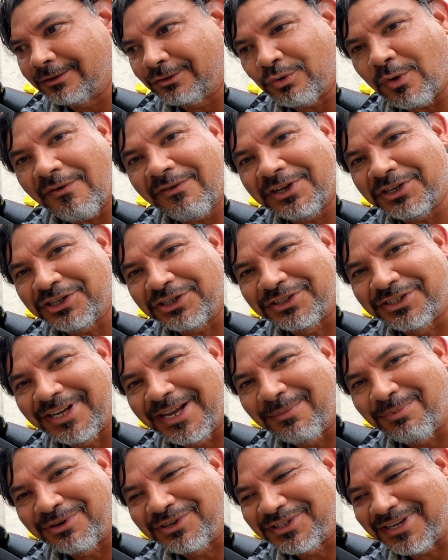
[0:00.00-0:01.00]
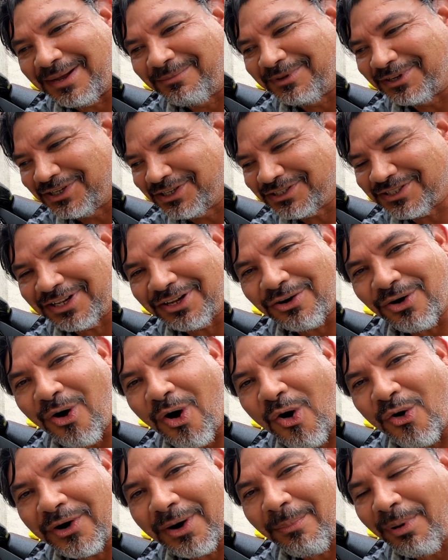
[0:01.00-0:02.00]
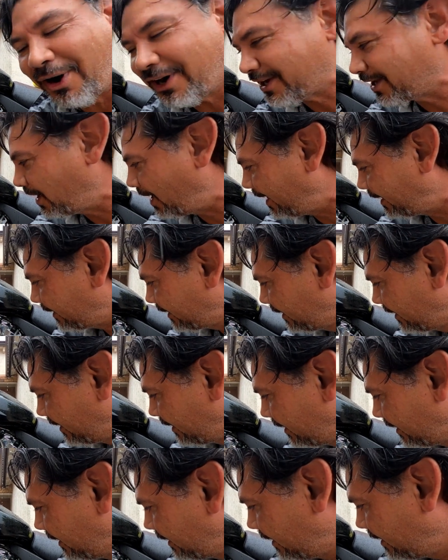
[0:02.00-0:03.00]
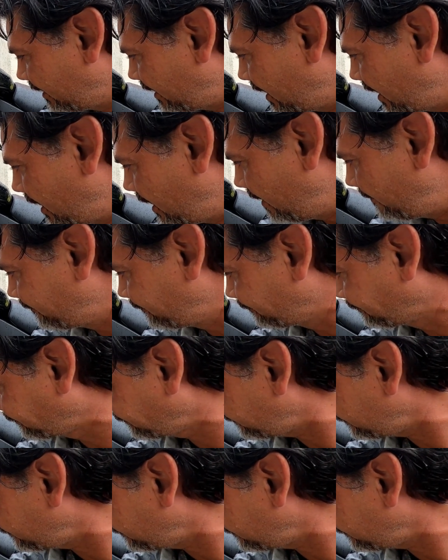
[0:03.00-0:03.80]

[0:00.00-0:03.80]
12 inches deep or something, just a little hole in the parking lot. Um,